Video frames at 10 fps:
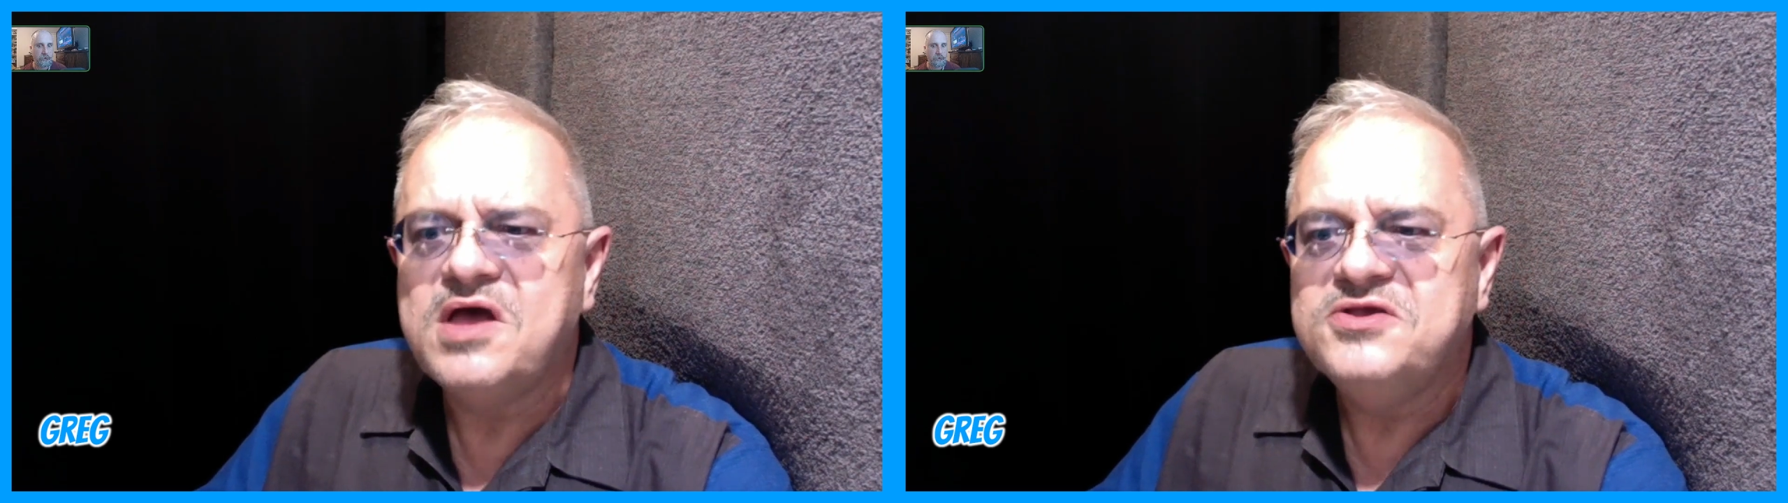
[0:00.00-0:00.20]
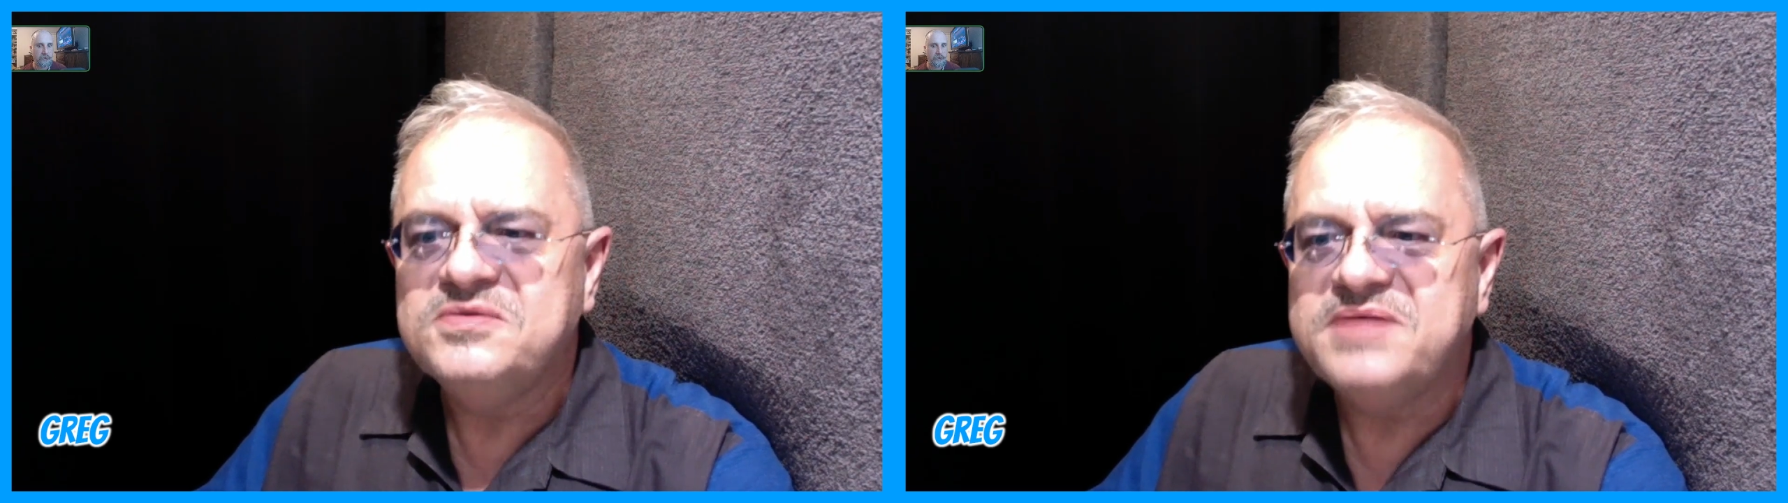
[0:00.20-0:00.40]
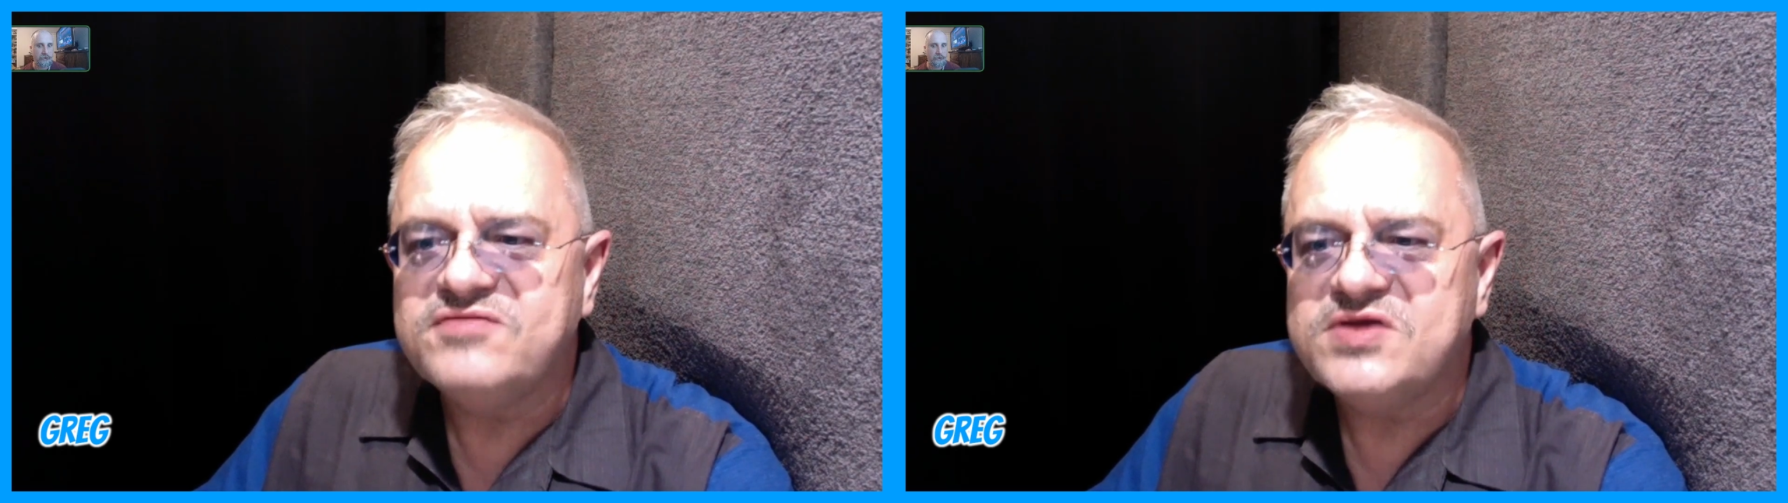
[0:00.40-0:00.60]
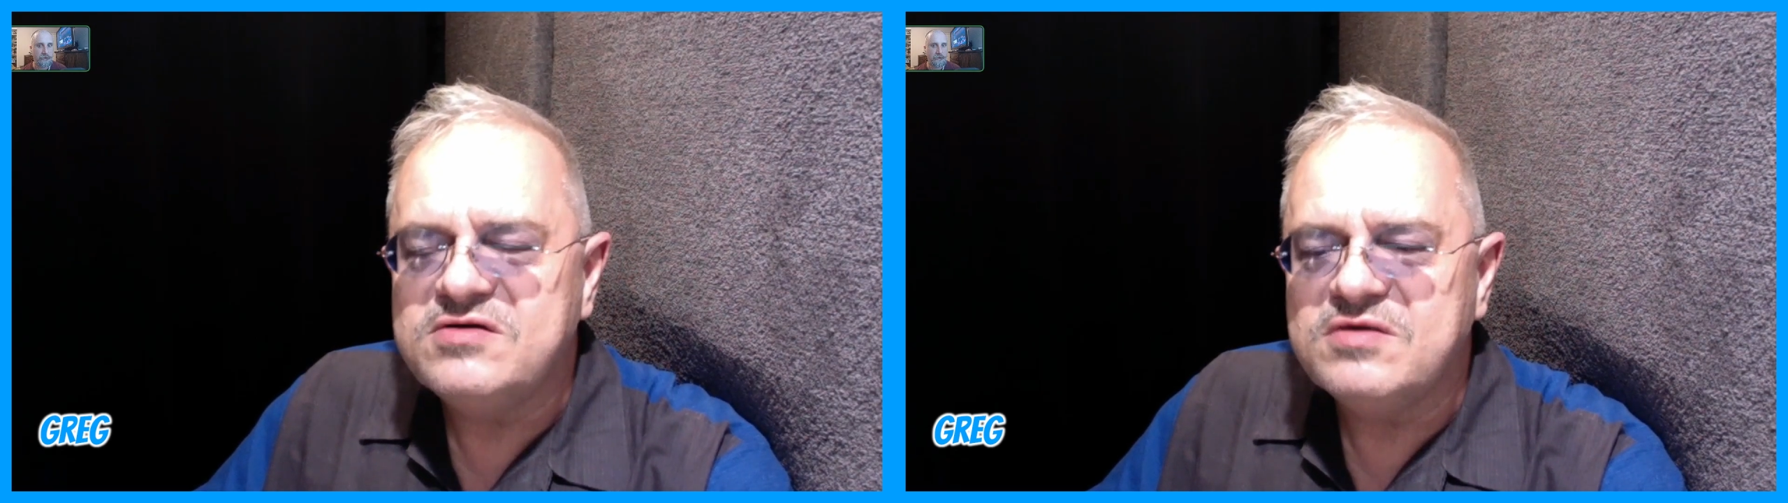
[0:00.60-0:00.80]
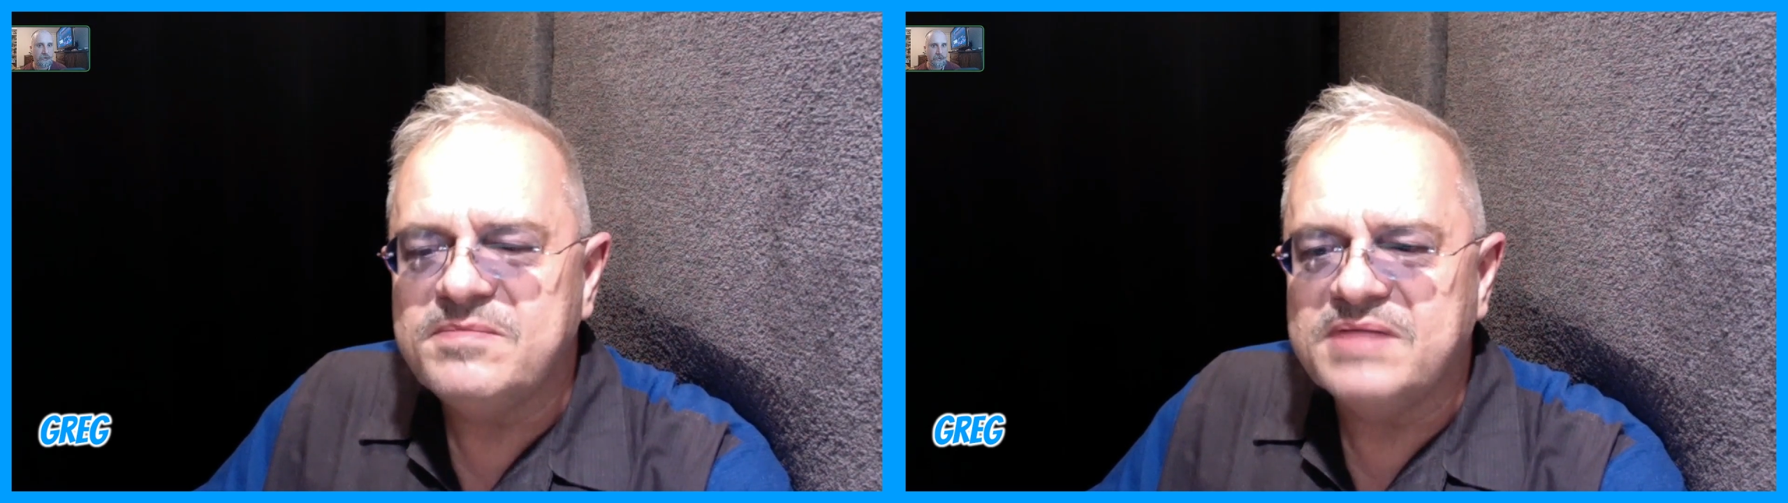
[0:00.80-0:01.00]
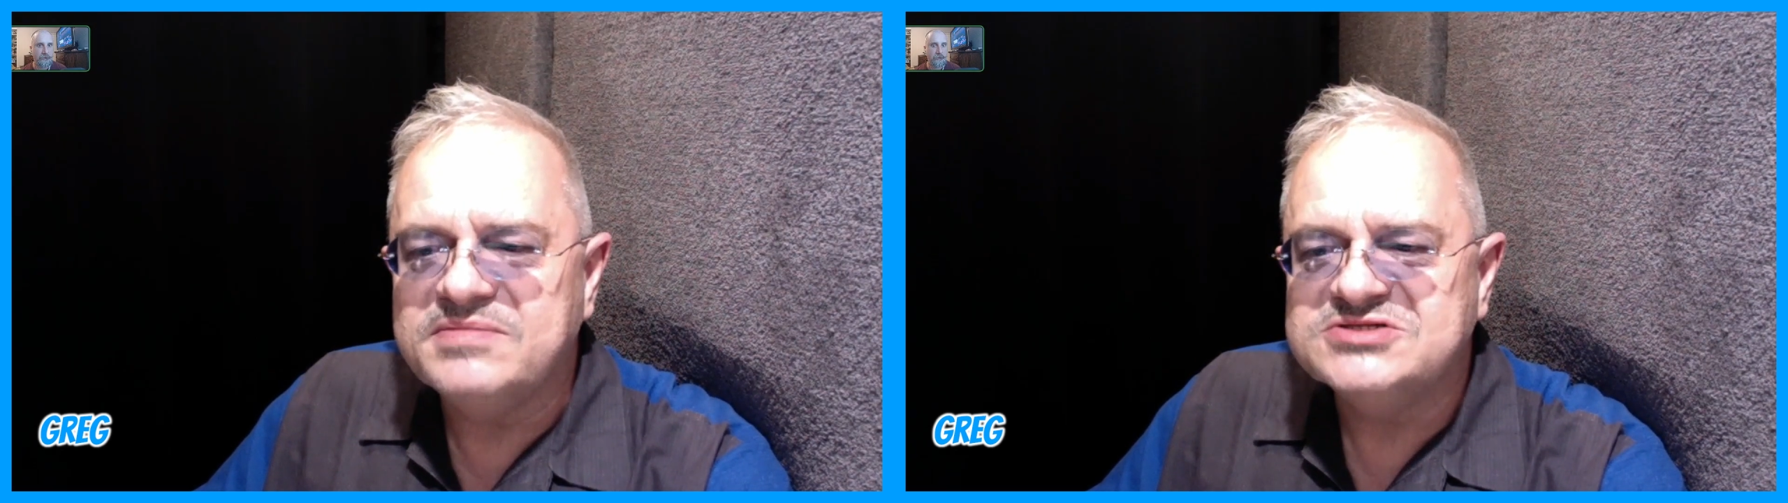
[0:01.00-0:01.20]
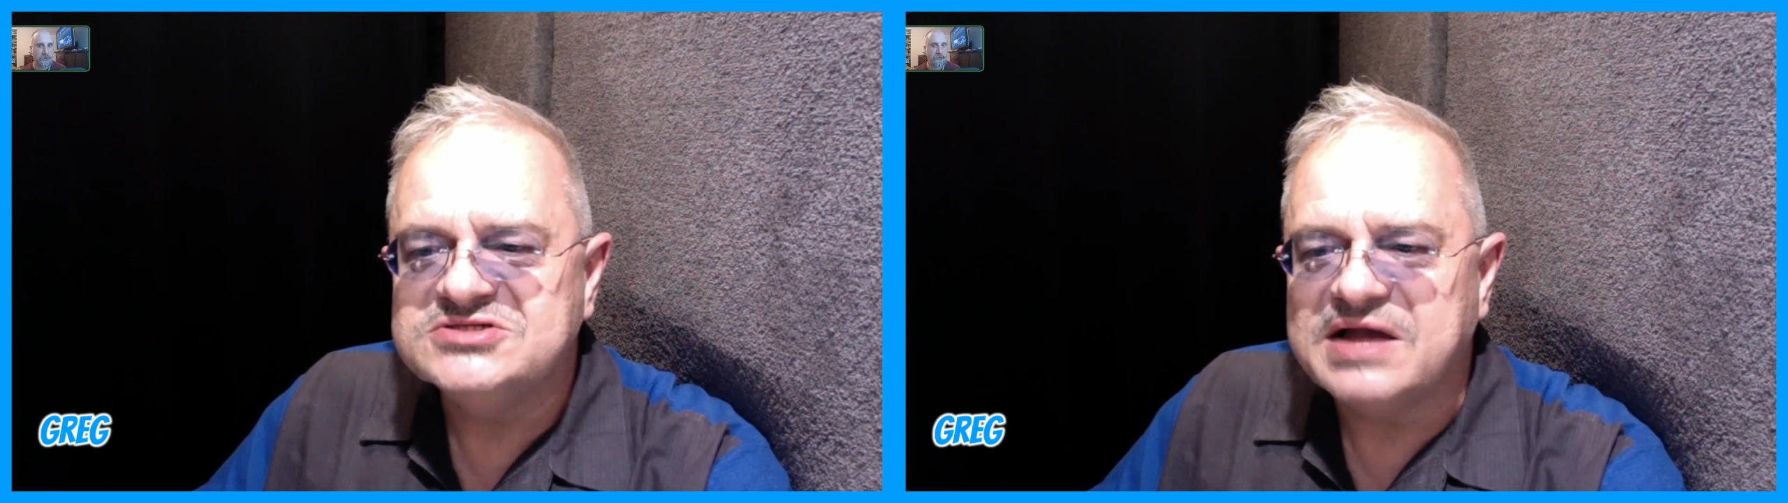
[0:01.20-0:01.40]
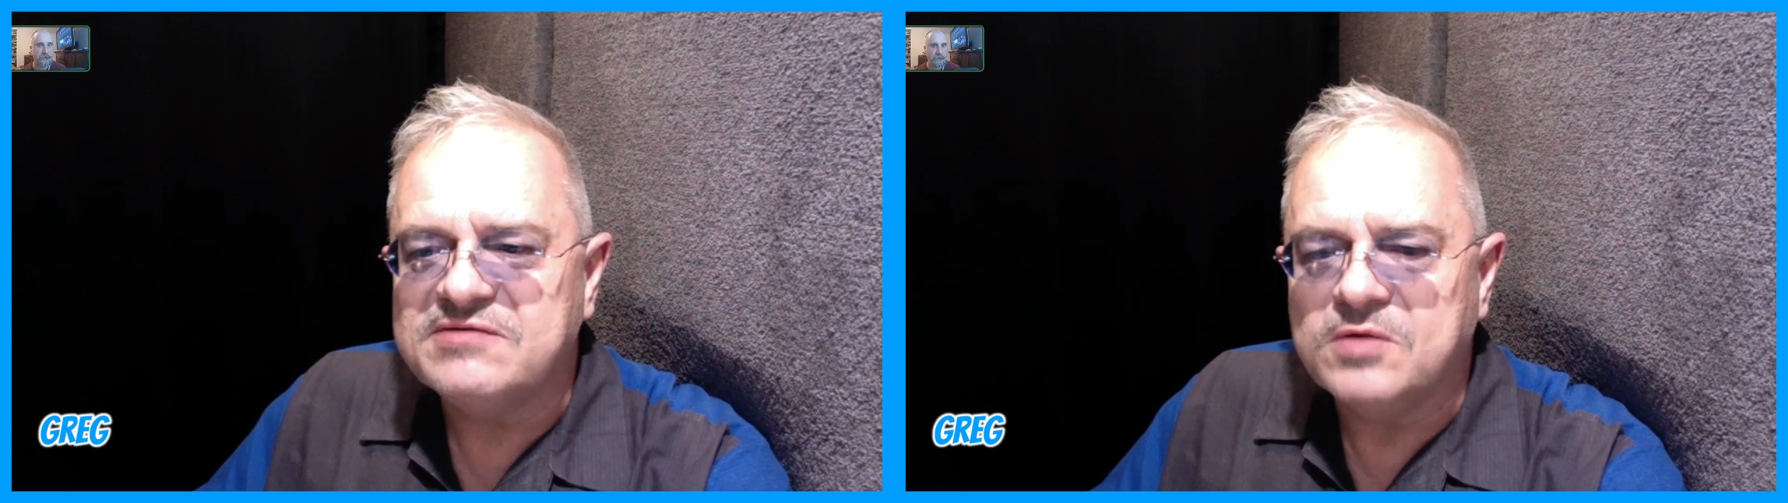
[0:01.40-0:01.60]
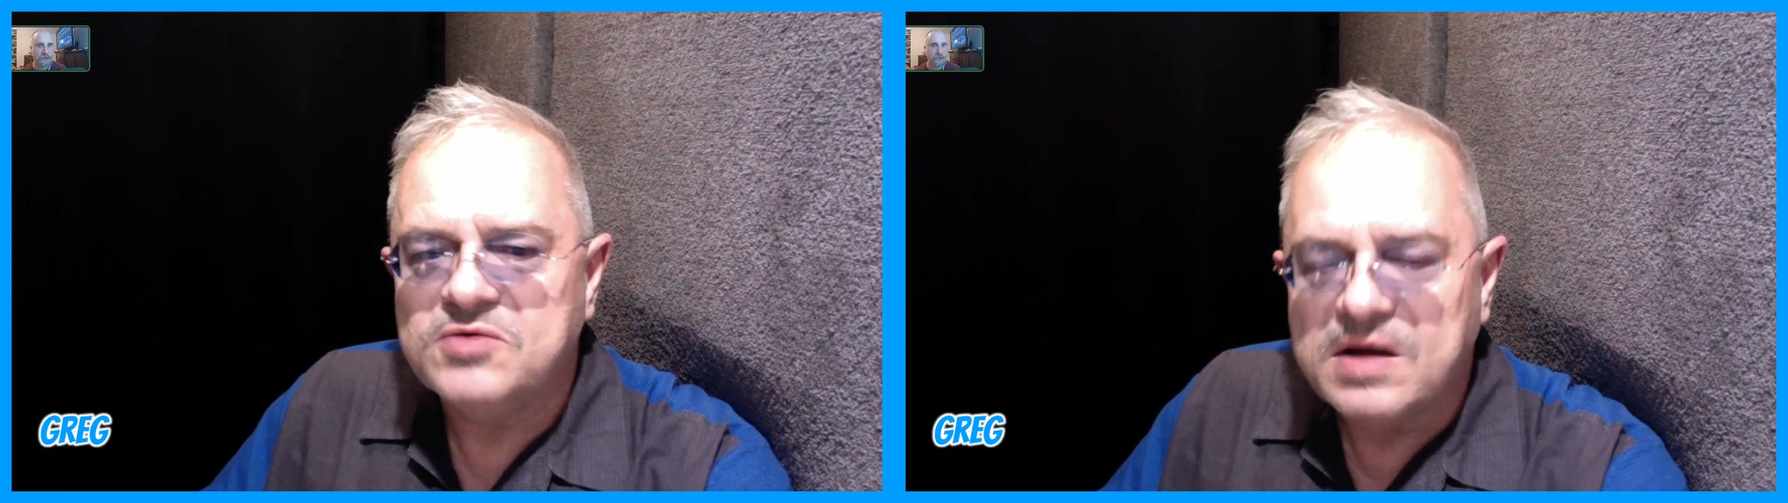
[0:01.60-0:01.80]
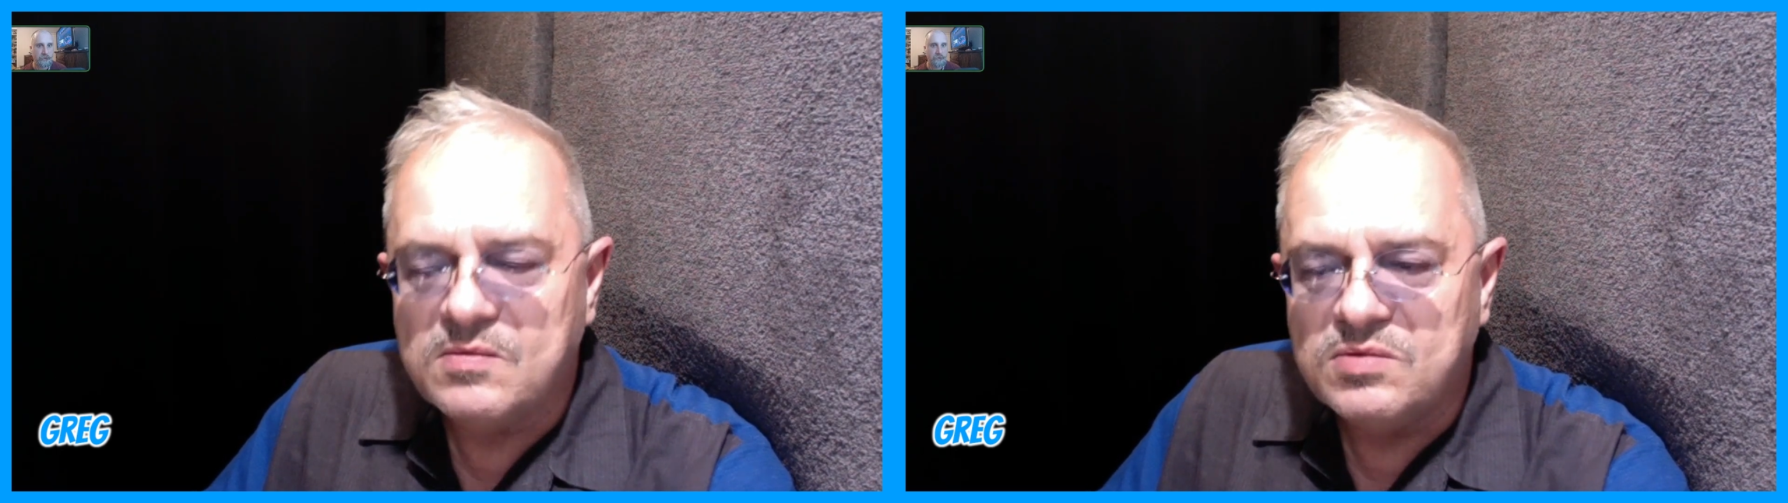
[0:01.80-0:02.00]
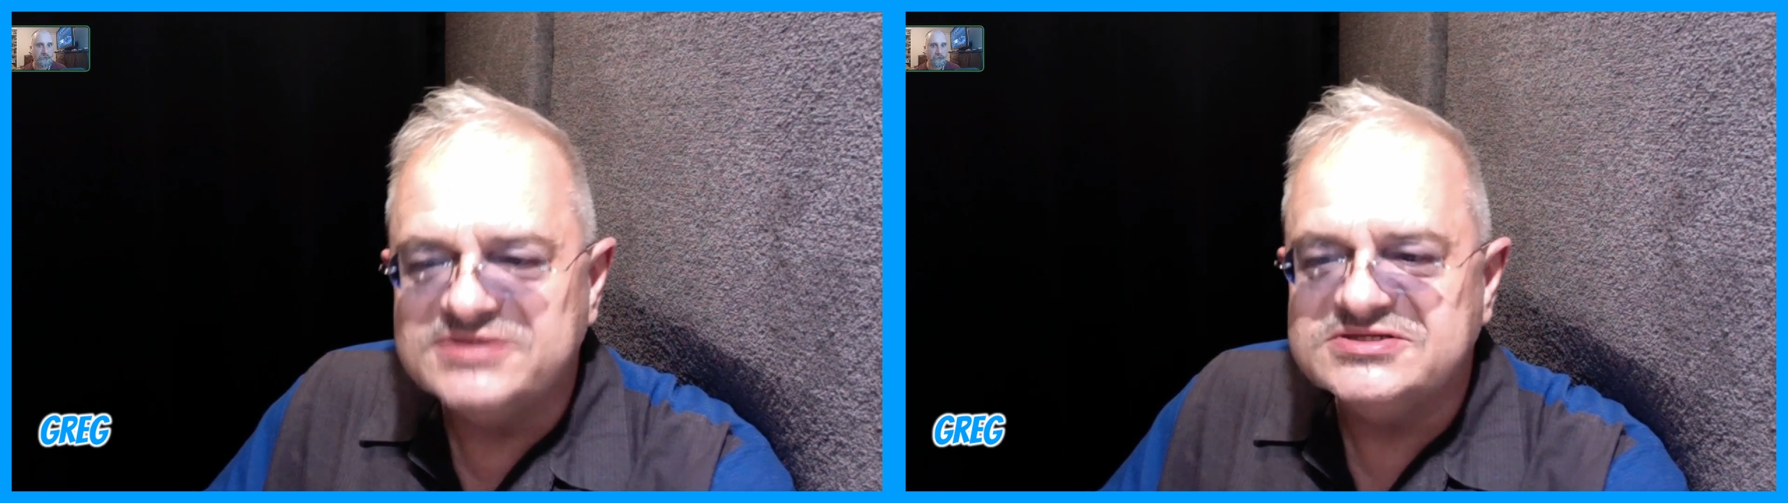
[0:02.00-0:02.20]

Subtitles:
Iroh? You never hear about Mrs. Iroh.